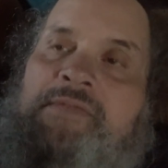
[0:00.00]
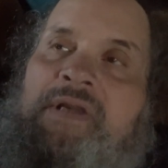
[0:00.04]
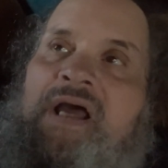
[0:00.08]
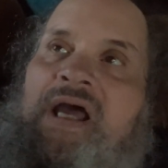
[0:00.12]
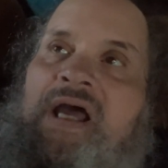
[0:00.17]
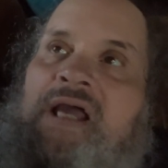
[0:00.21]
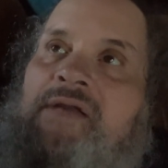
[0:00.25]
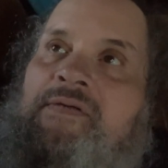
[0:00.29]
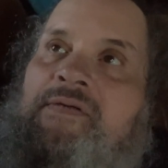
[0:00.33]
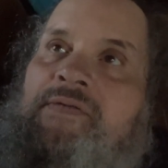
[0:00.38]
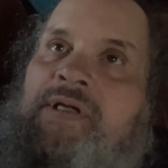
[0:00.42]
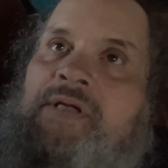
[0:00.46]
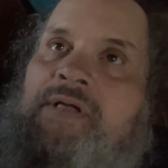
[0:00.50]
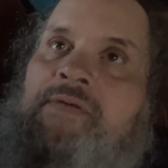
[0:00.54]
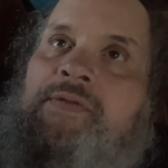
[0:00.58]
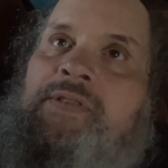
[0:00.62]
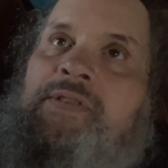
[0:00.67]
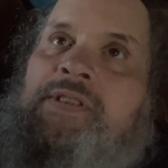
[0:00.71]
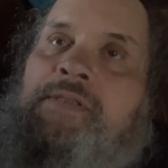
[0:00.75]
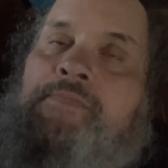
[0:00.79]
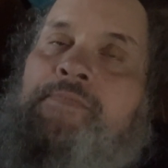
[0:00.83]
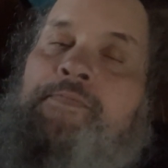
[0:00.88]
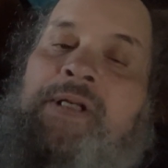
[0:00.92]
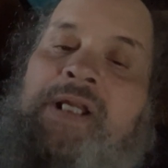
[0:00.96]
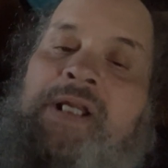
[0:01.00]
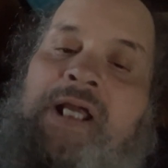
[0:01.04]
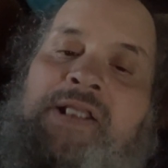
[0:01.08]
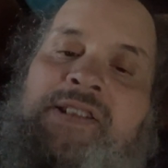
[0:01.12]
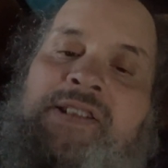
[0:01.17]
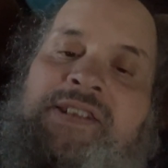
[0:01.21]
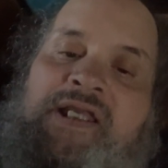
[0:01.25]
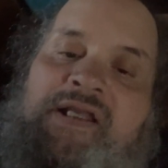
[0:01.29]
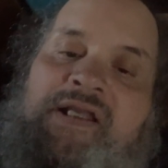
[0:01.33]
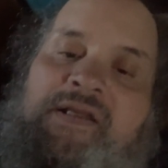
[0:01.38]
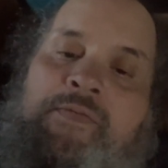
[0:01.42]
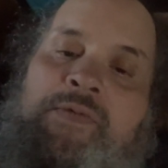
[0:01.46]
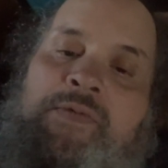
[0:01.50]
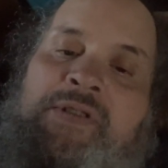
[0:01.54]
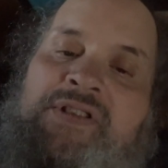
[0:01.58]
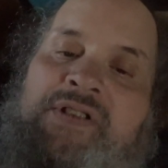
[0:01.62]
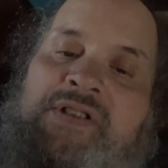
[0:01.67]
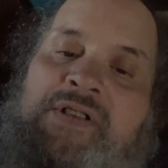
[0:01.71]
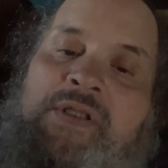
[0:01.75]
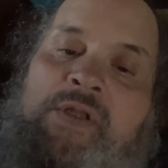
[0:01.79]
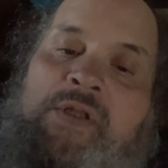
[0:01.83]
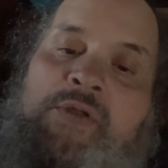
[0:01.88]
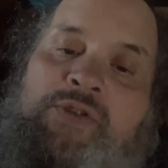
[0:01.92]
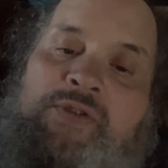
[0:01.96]
I agree with it, but I think it was a
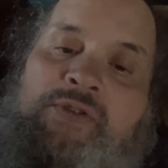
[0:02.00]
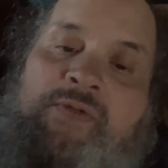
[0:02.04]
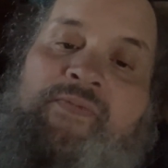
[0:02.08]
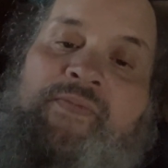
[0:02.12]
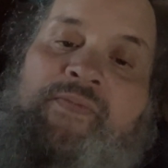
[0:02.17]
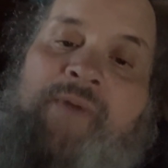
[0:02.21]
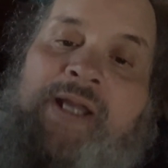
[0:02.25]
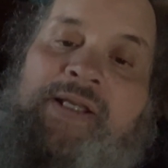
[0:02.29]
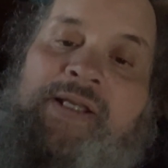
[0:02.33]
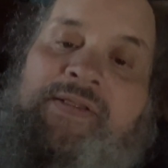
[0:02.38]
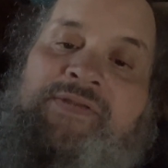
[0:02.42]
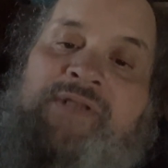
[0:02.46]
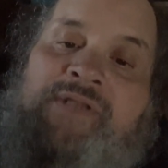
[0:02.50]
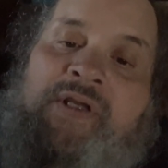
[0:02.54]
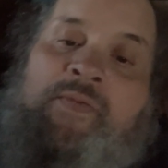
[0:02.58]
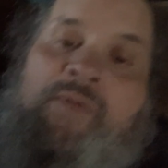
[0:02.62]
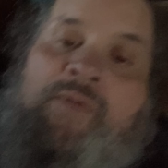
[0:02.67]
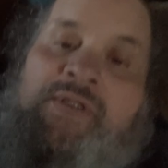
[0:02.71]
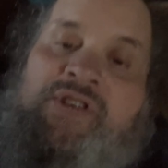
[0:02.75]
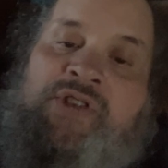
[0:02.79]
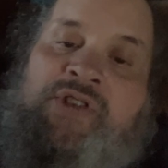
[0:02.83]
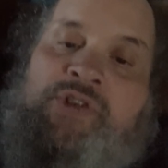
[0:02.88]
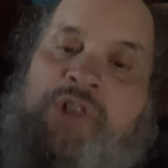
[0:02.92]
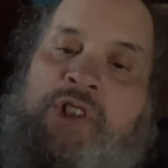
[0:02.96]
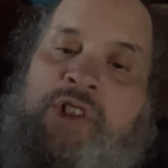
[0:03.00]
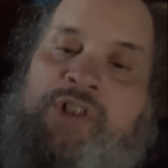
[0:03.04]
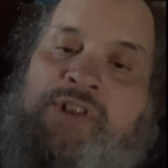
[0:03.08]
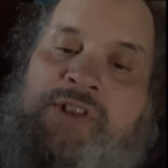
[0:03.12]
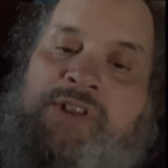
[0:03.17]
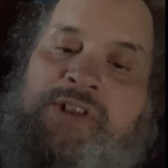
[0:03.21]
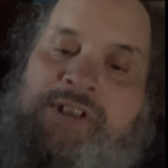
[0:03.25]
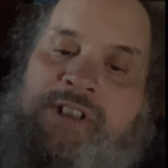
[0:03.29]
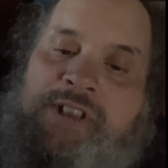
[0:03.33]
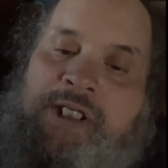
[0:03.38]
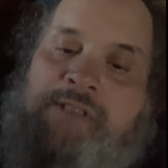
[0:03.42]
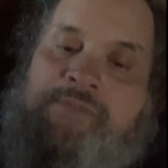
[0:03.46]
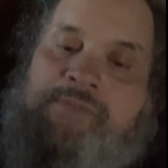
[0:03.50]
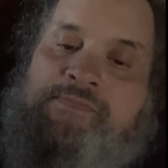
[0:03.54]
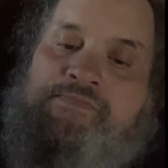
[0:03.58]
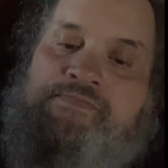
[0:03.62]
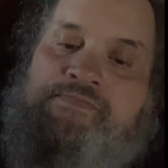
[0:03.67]
closer fight than what the judges said.